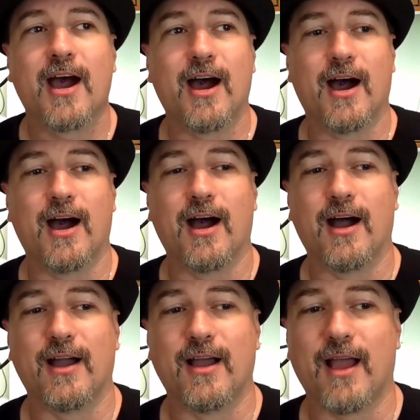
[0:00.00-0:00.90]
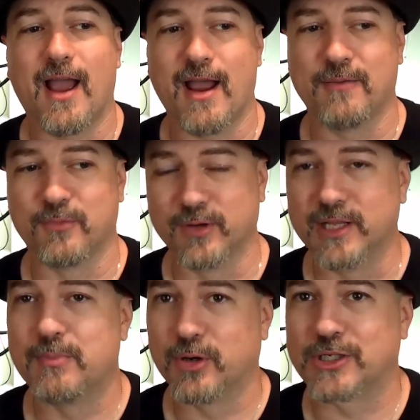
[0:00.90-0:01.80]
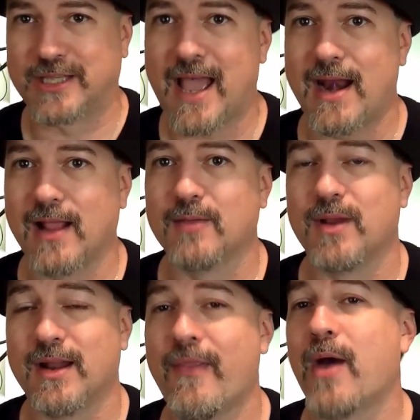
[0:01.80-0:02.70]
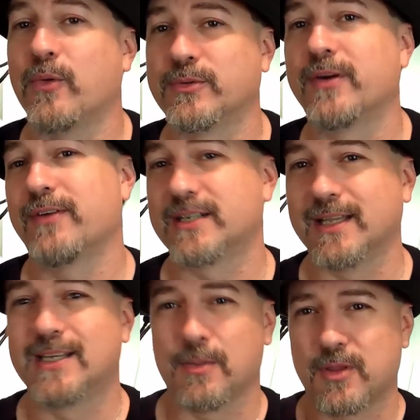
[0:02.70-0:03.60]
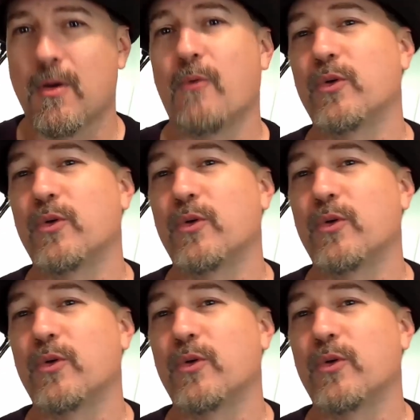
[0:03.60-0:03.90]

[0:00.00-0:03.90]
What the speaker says: And really pushed that element, and that was what eventually tipped them off.